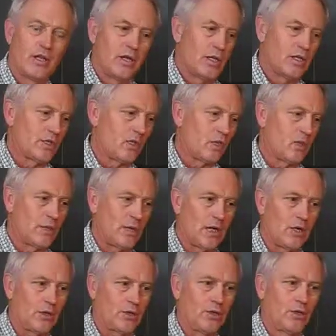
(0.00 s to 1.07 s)
is all
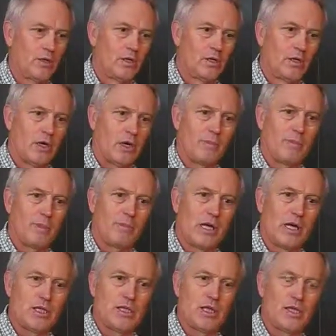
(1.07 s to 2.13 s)
about
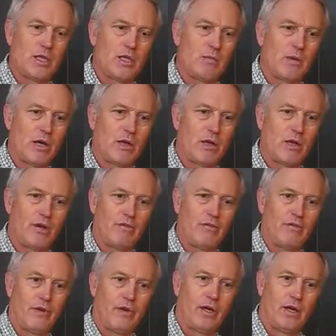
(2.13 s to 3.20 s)
optimizing the amount
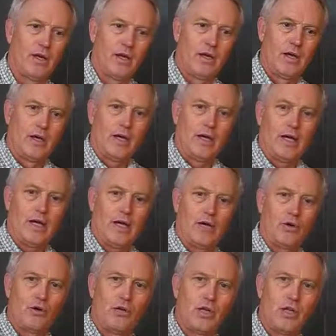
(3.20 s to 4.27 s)
of
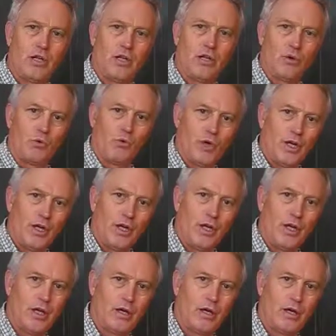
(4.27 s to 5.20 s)
energy in the wood